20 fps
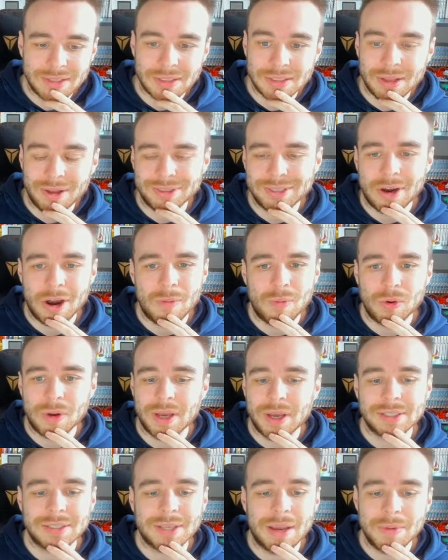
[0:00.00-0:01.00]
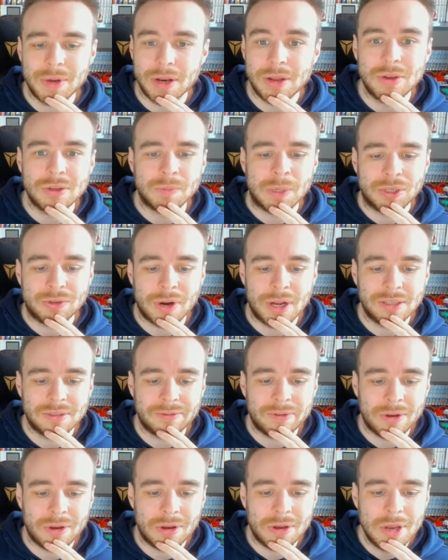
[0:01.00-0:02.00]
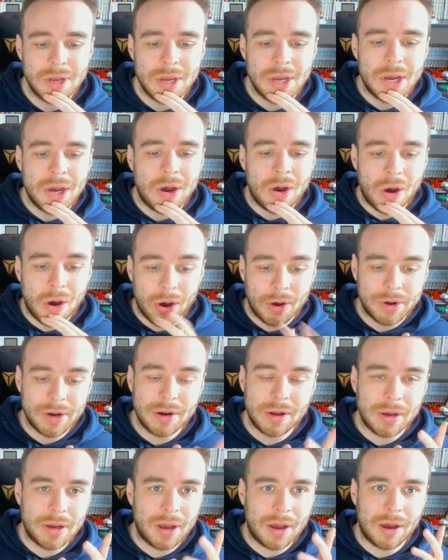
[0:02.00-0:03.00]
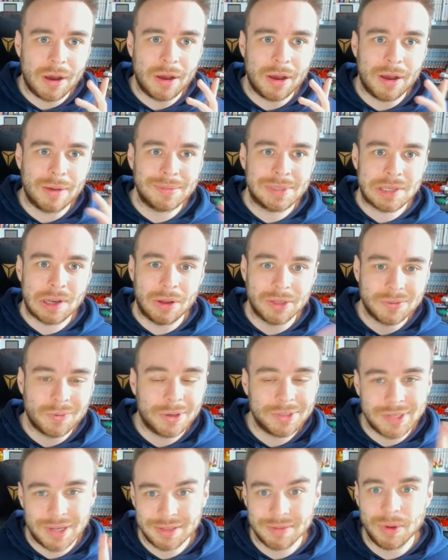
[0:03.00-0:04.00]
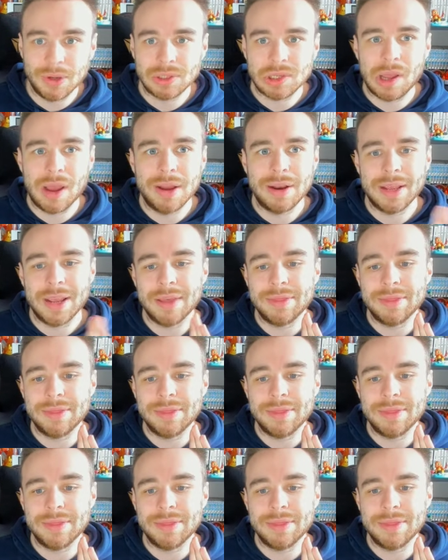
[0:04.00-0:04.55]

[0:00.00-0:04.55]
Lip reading: It's not terrible. Like I say, I'm going to use my transfer on Slot to Arteta most likely.